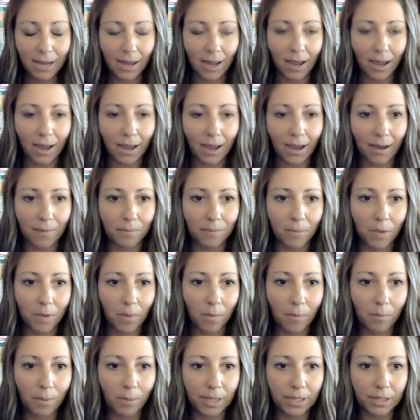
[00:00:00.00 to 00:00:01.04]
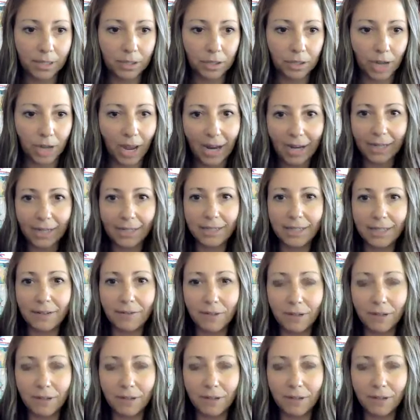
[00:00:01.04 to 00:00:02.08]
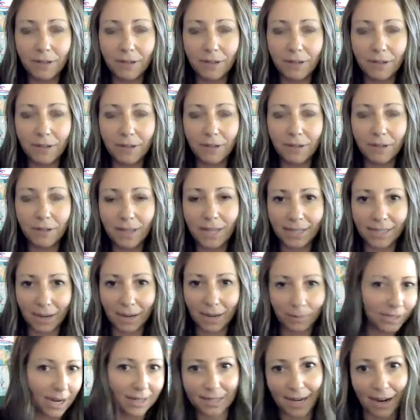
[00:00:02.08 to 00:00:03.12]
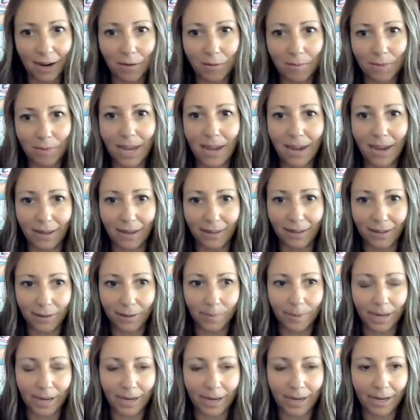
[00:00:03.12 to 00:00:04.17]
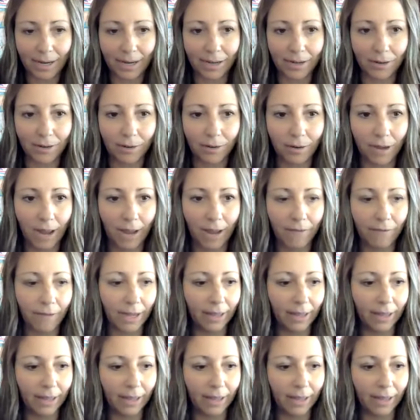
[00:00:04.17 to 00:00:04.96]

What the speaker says: But trying different things almost kind of scare me a little bit. I